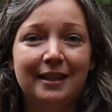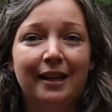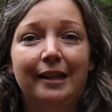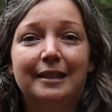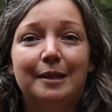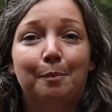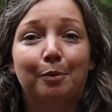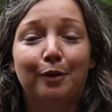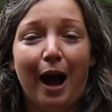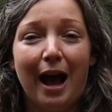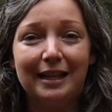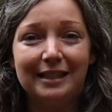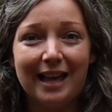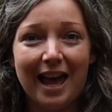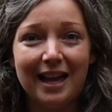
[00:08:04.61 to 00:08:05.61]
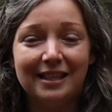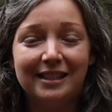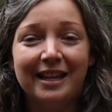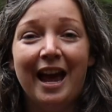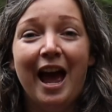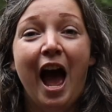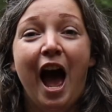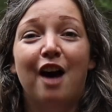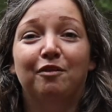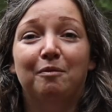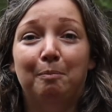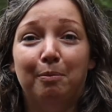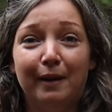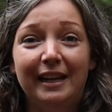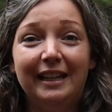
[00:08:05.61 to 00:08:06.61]
that it's the process
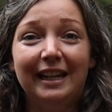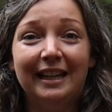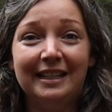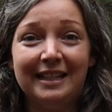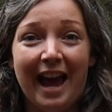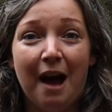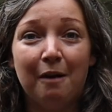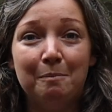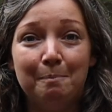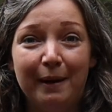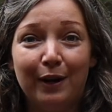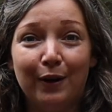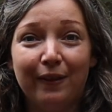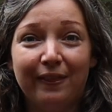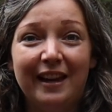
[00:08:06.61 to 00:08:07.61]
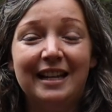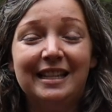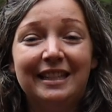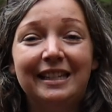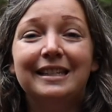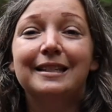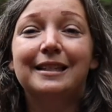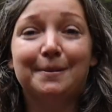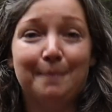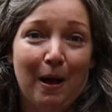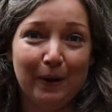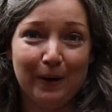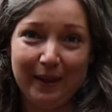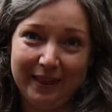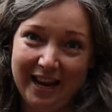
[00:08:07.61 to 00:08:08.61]
of breaking down bigger things into
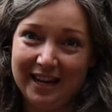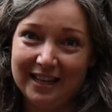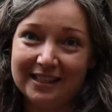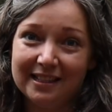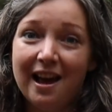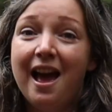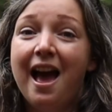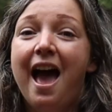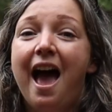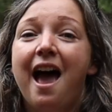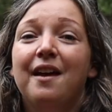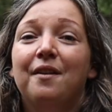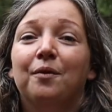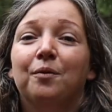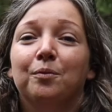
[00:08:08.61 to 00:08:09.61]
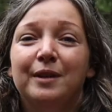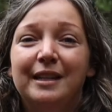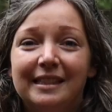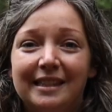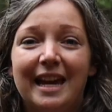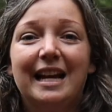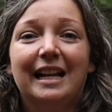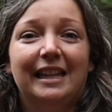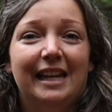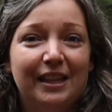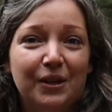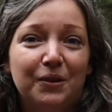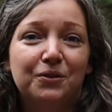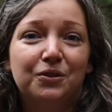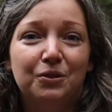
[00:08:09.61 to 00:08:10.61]
smaller things and recycling
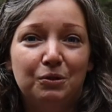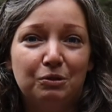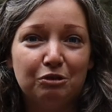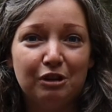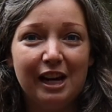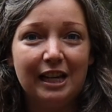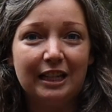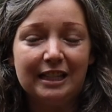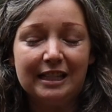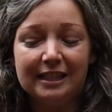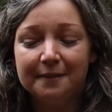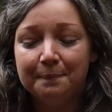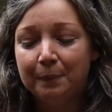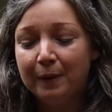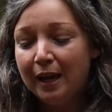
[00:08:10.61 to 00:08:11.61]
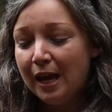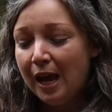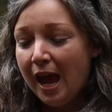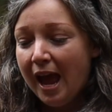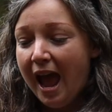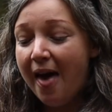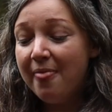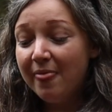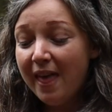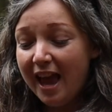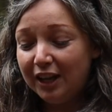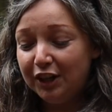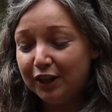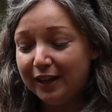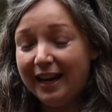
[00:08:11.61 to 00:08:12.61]
those nutrients. And
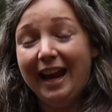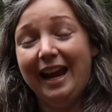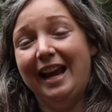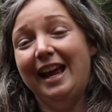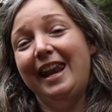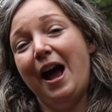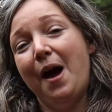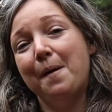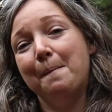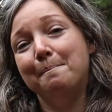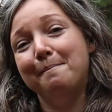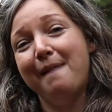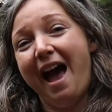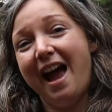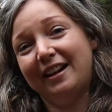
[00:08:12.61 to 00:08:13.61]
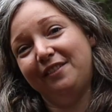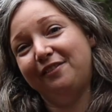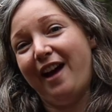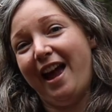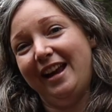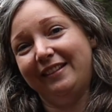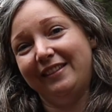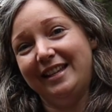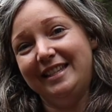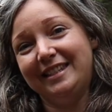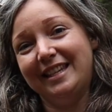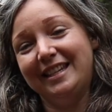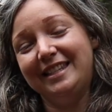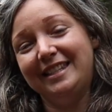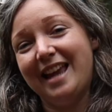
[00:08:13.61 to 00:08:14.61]
then you're going to hand out magnifying
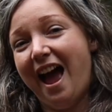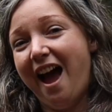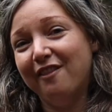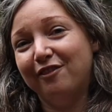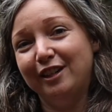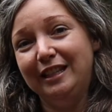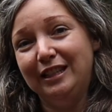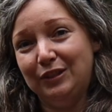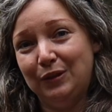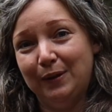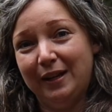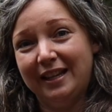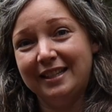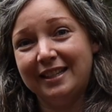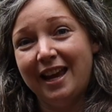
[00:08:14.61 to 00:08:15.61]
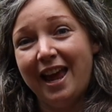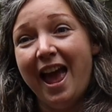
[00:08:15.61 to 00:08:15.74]
lenses to every student.